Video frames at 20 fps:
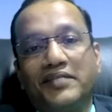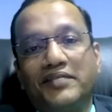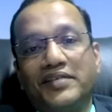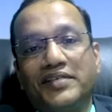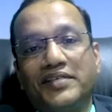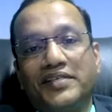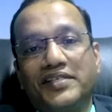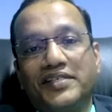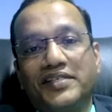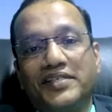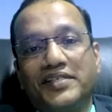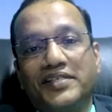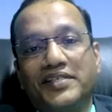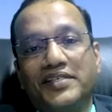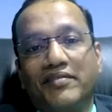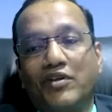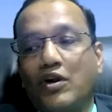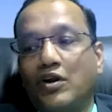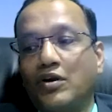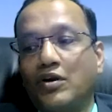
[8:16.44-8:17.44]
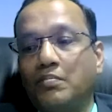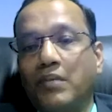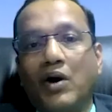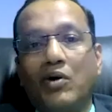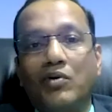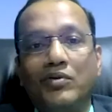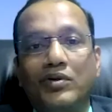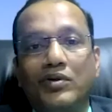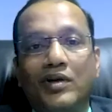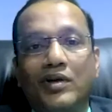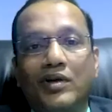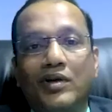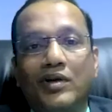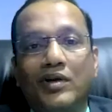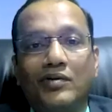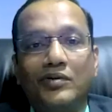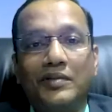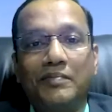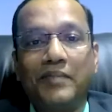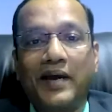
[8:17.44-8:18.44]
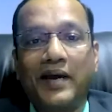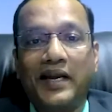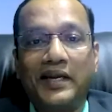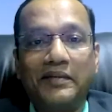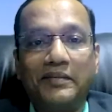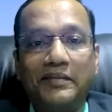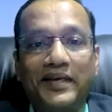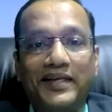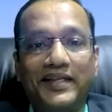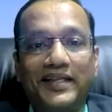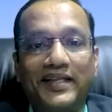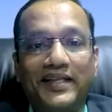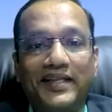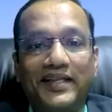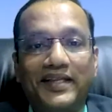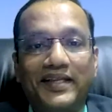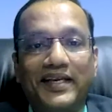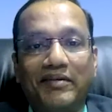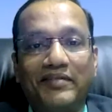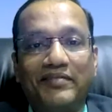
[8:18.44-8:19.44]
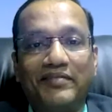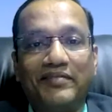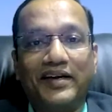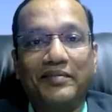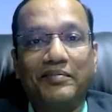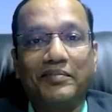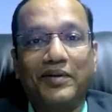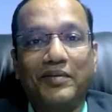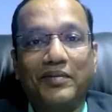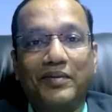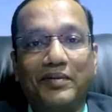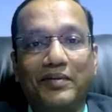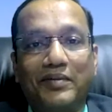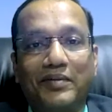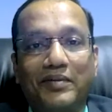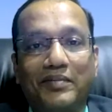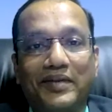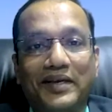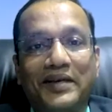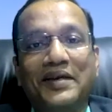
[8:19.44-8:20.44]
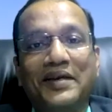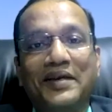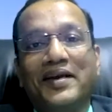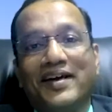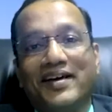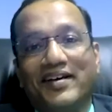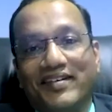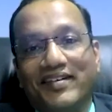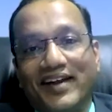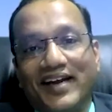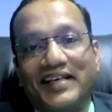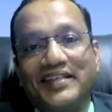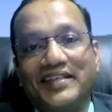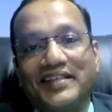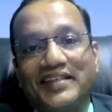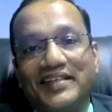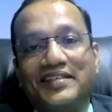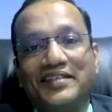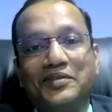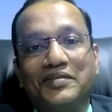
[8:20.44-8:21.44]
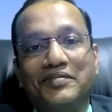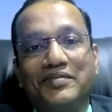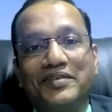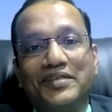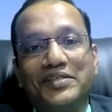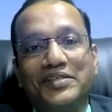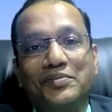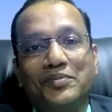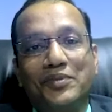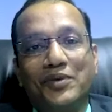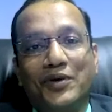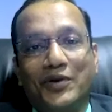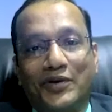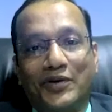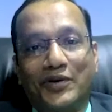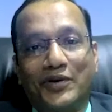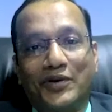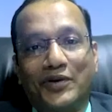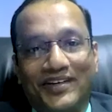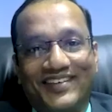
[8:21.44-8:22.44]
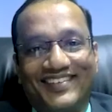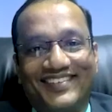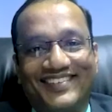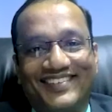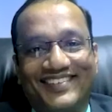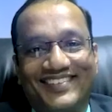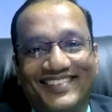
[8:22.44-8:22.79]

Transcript: that the investors have not bowed down to the pandemic? They have in fact probably risen to invest more.